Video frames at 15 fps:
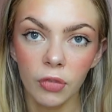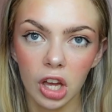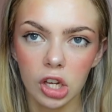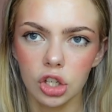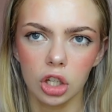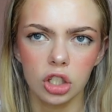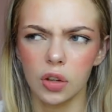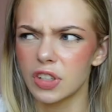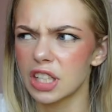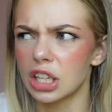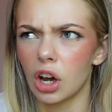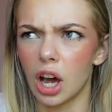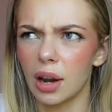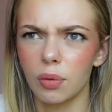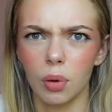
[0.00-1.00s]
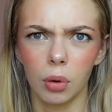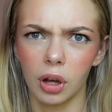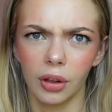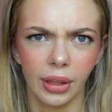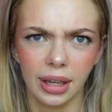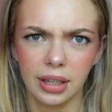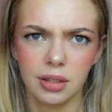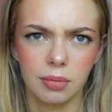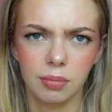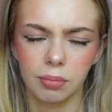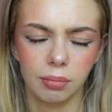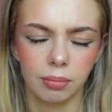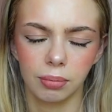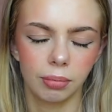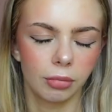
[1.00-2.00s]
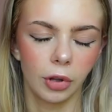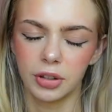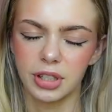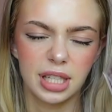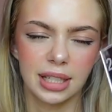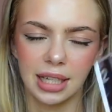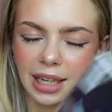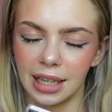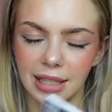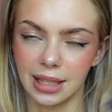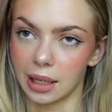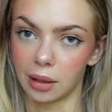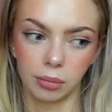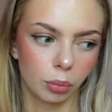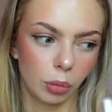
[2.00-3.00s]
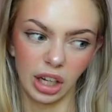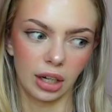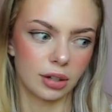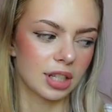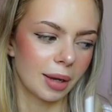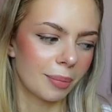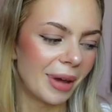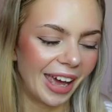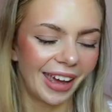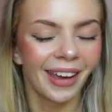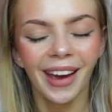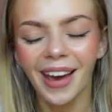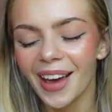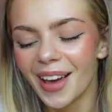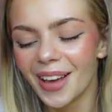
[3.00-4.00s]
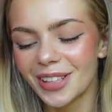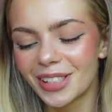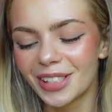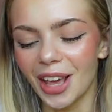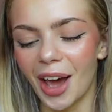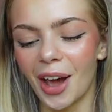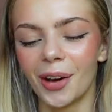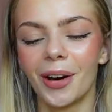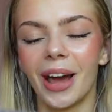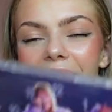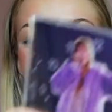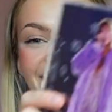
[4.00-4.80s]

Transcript: version, because obviously not everyone collects loads of CDs like weirdos like me. So it